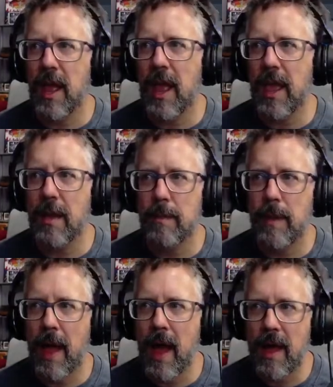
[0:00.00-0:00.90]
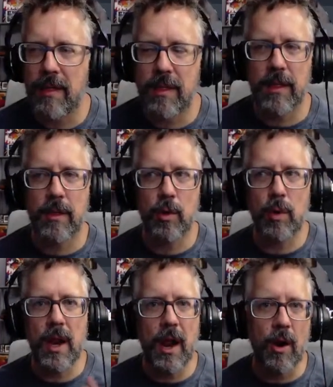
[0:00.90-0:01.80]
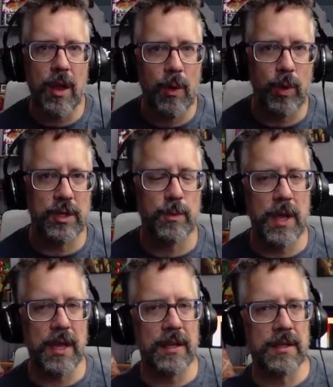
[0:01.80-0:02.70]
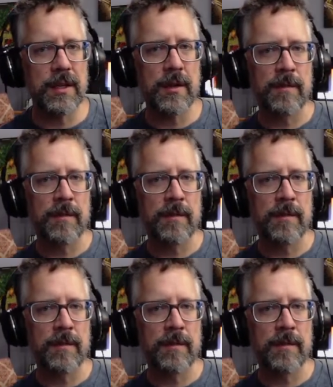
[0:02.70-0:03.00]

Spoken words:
a path through an area, which means